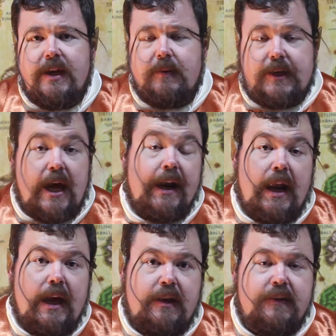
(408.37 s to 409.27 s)
but
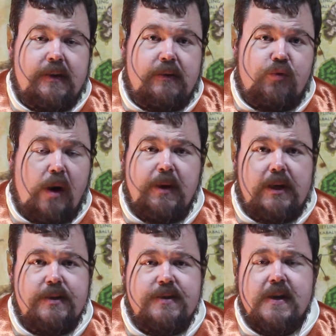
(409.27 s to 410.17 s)
unlike the
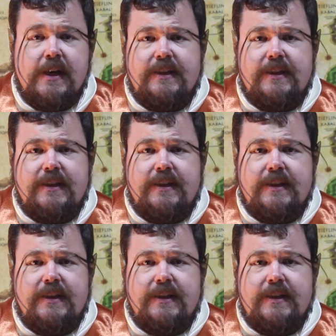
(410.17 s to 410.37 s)
Romulans,